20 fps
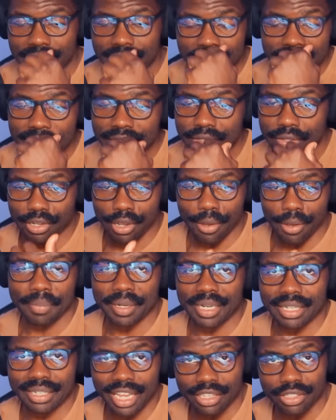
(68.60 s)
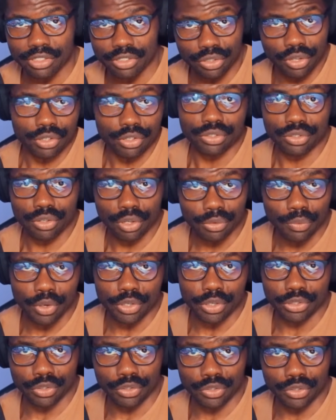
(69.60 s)
This is a company that does not
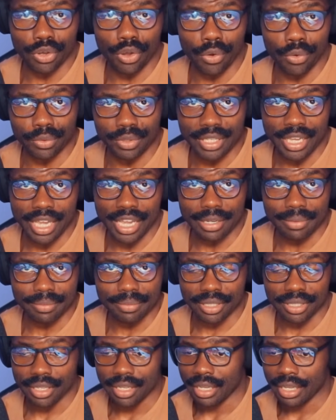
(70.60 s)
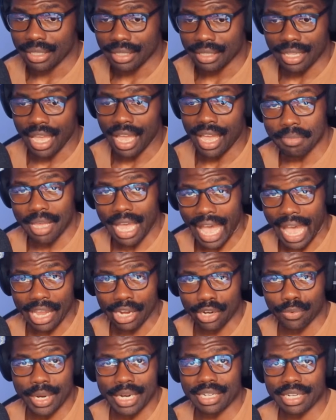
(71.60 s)
want you to own games, that
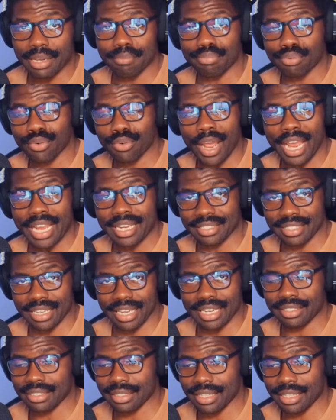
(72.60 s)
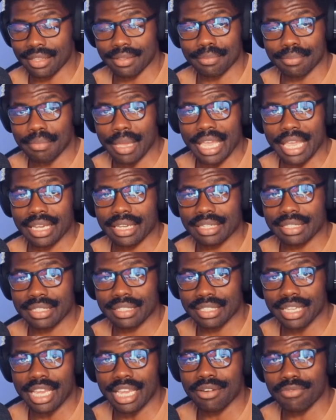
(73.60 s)
are creating pricings that make
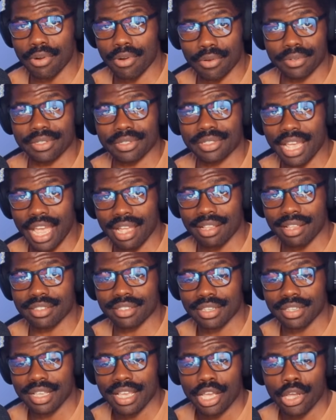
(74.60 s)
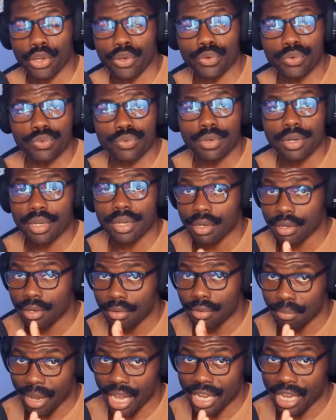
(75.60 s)
zero sense, who,
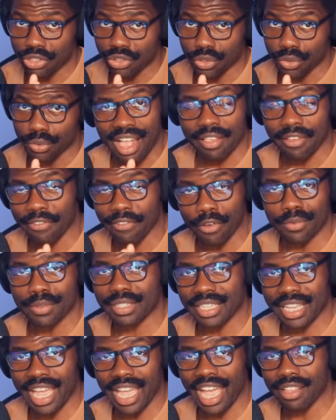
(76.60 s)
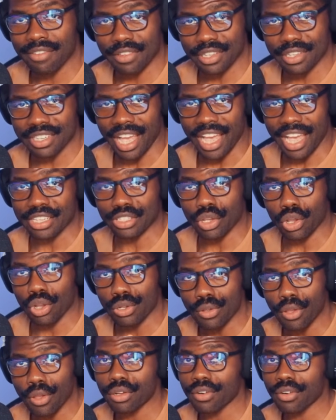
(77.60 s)
mind you, falsely advertise a
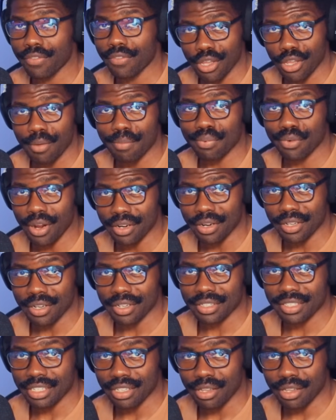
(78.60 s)
lot of their products in the